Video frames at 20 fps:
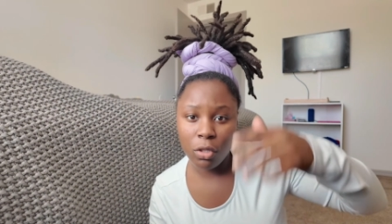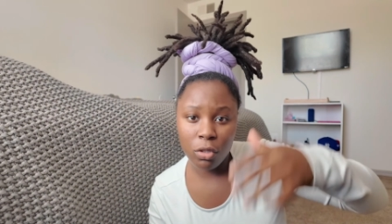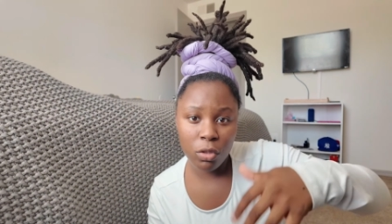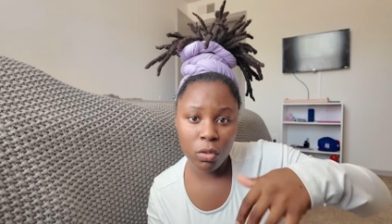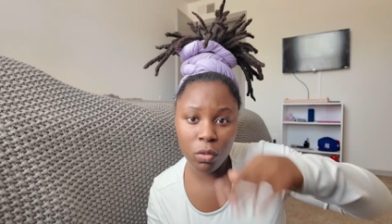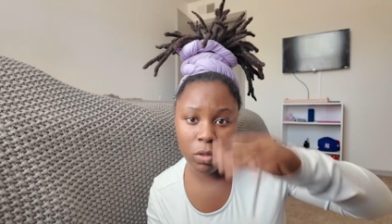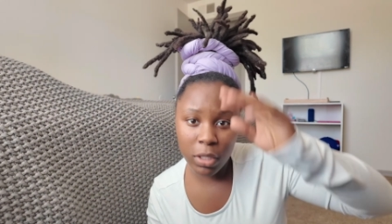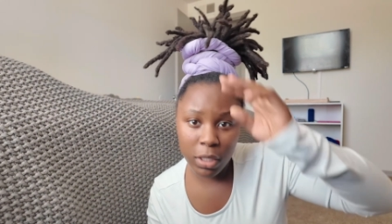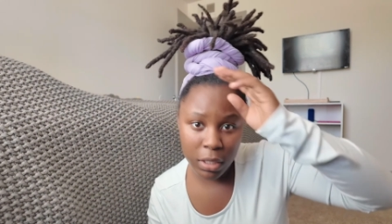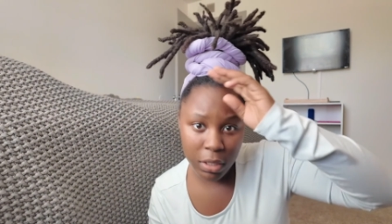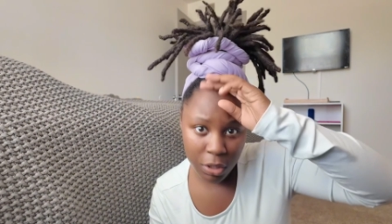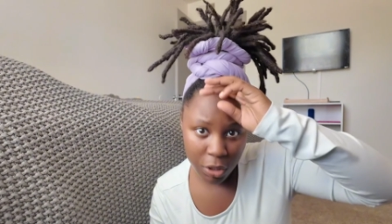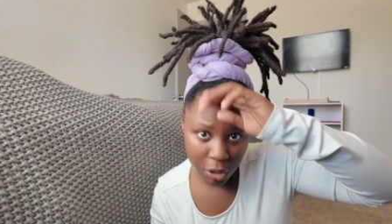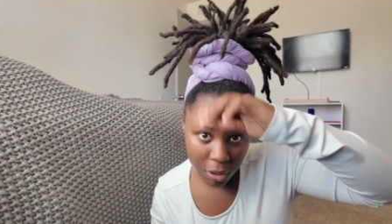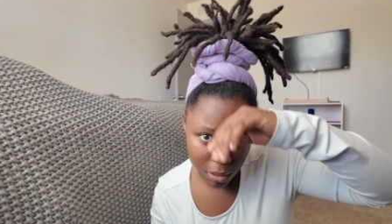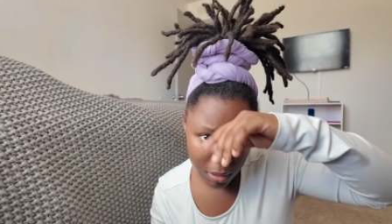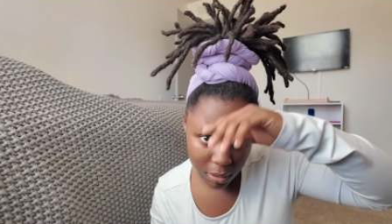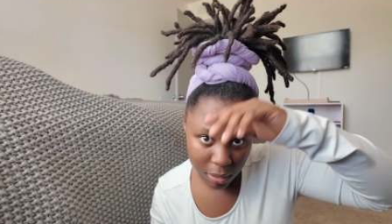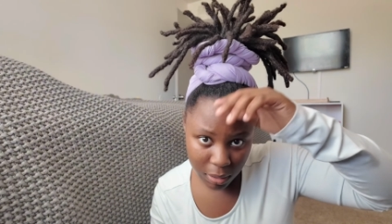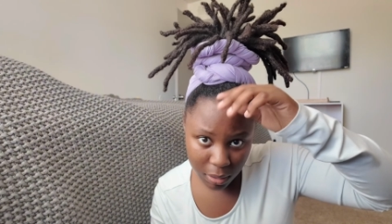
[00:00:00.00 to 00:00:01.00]
you could
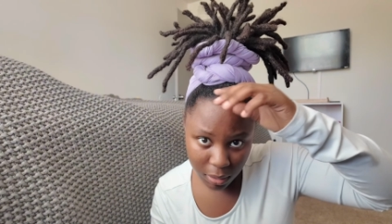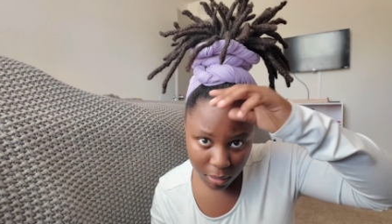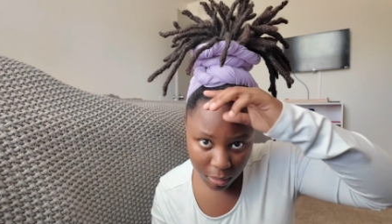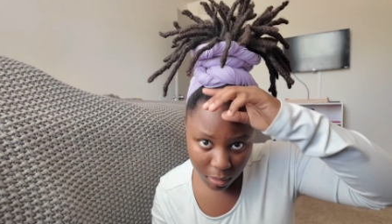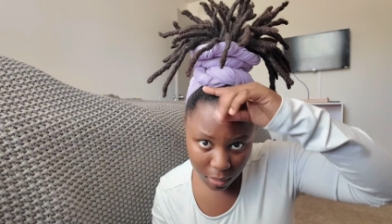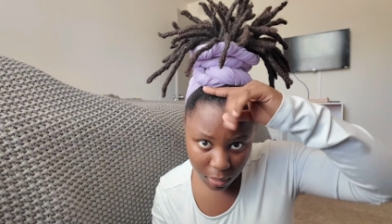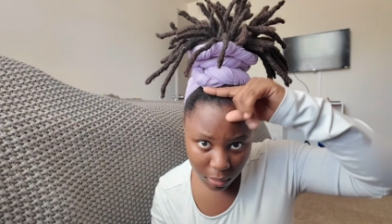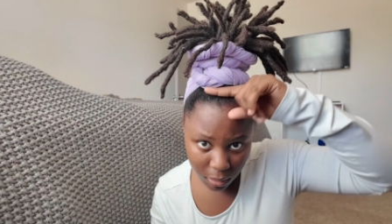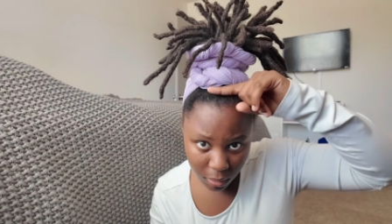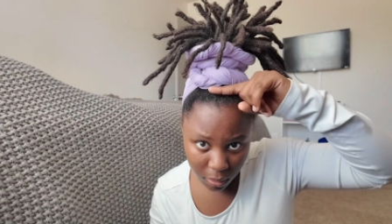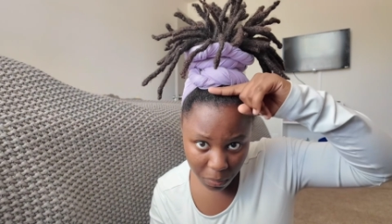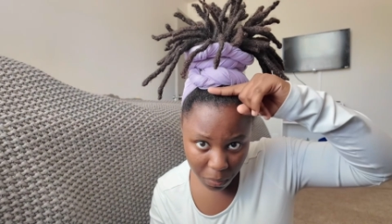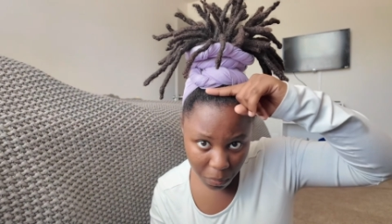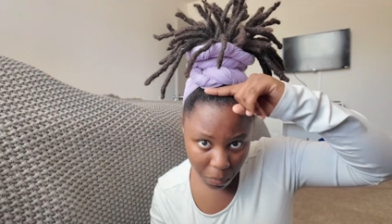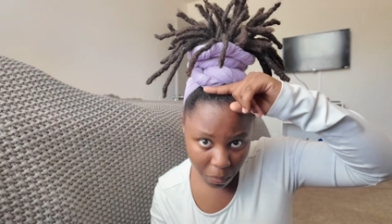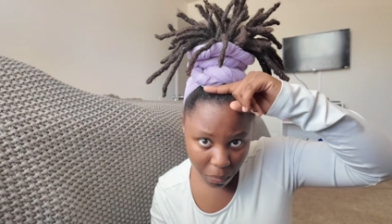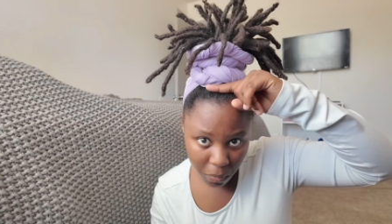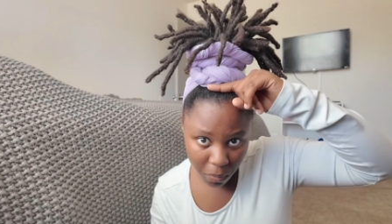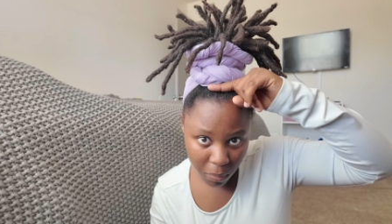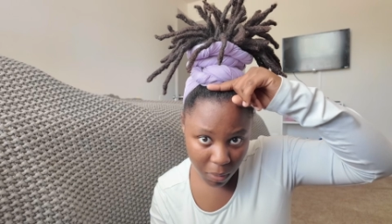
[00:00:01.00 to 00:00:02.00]
just
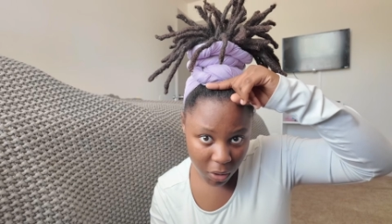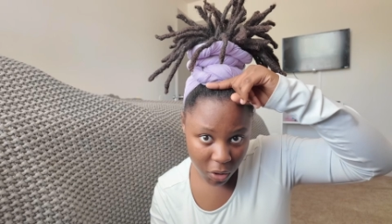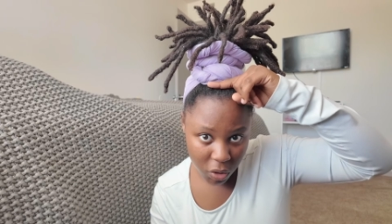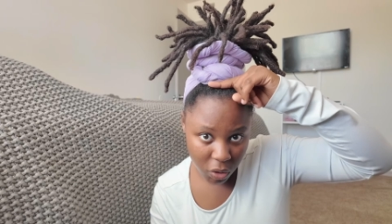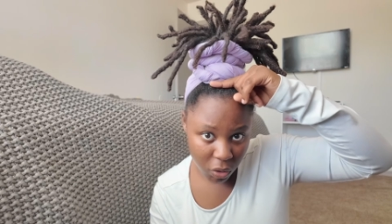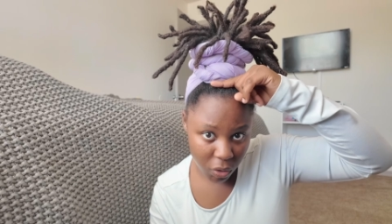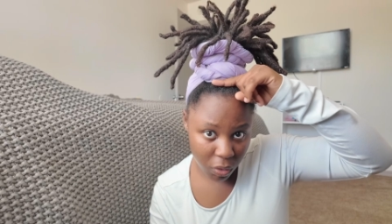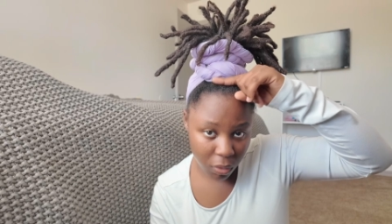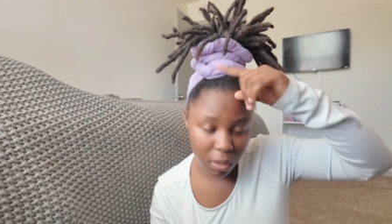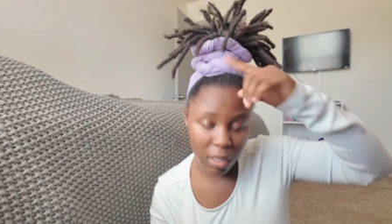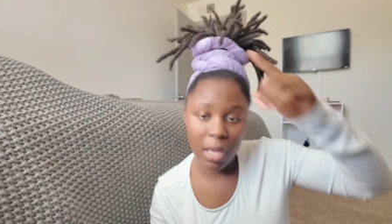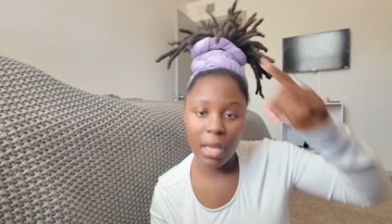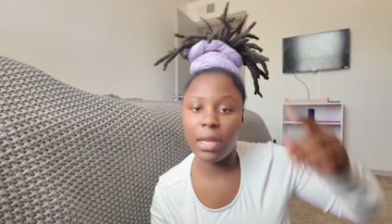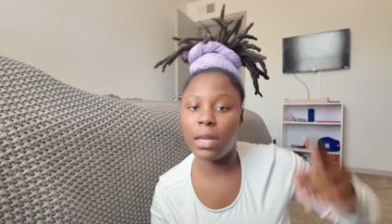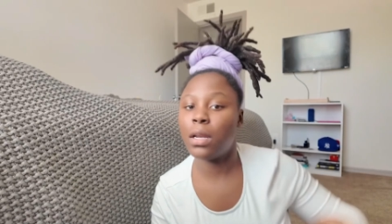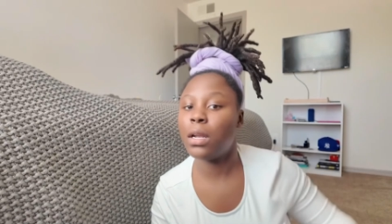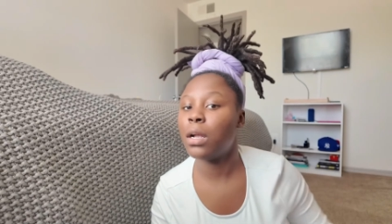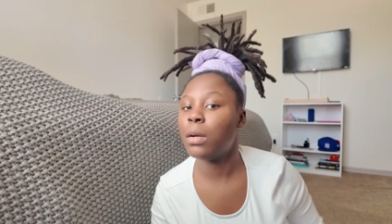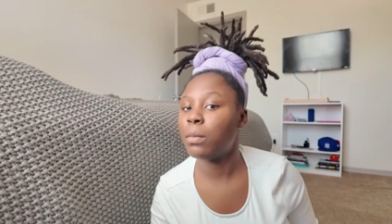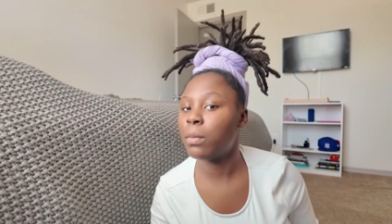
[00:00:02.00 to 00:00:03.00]
make sure you
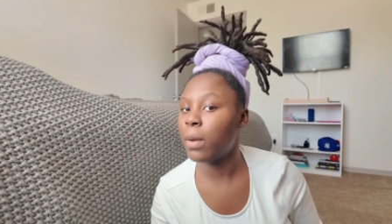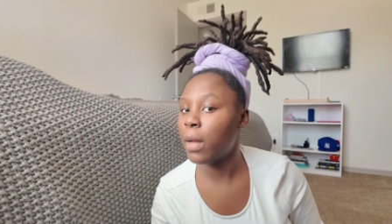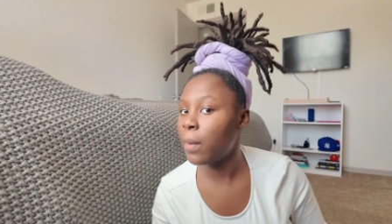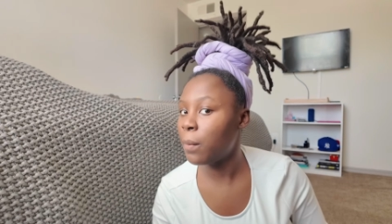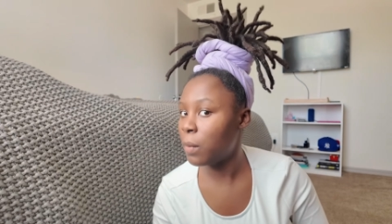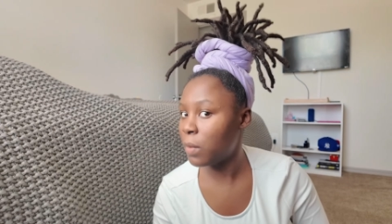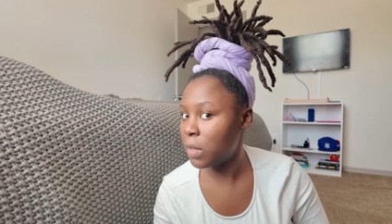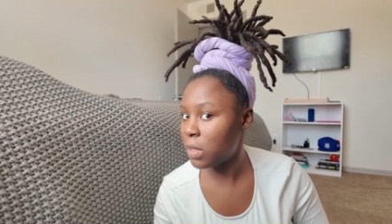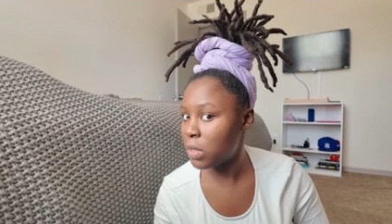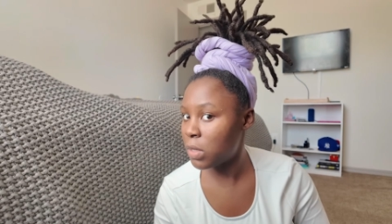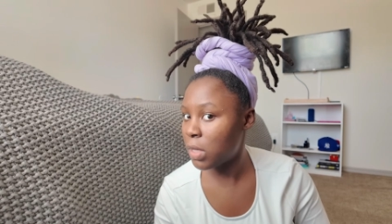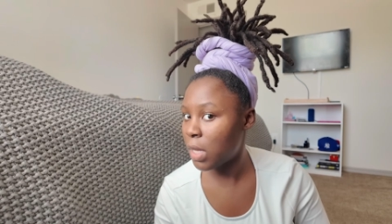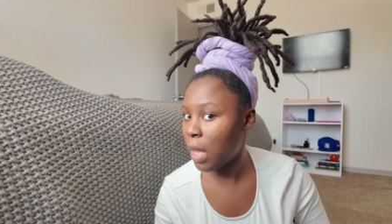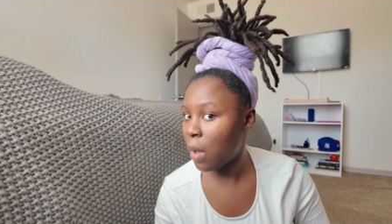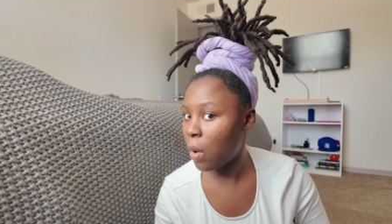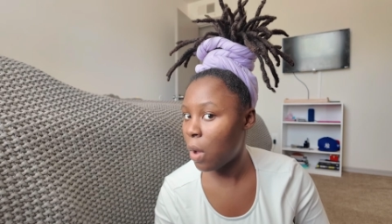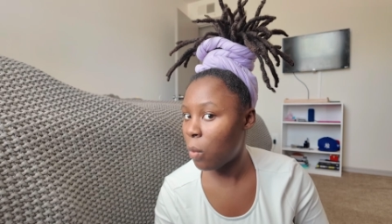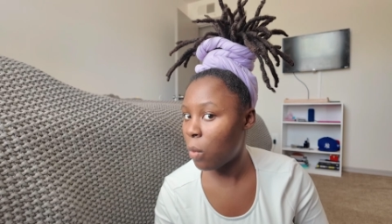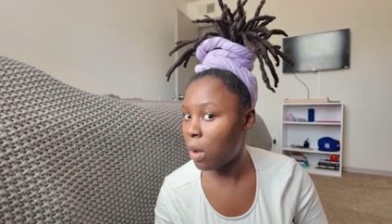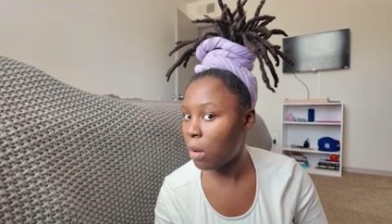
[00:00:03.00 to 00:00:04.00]
line it up right. But this is
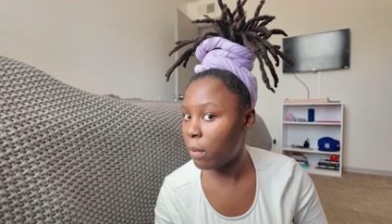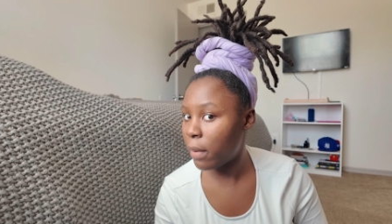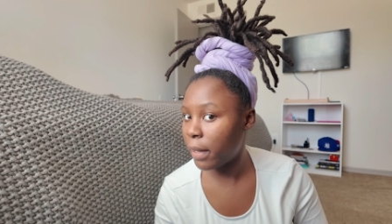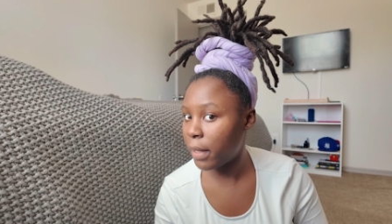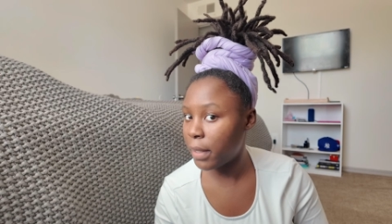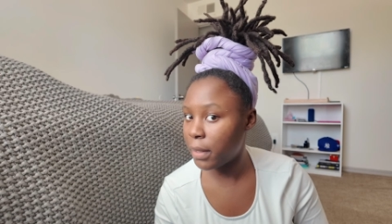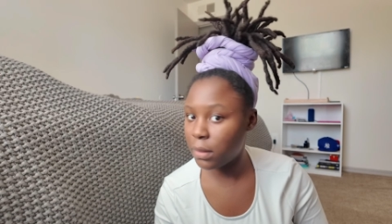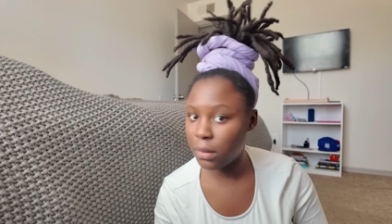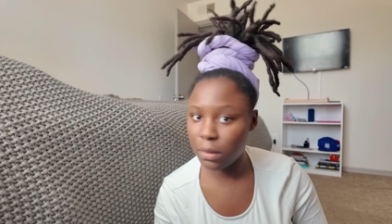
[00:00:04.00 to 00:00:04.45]
how I want mine.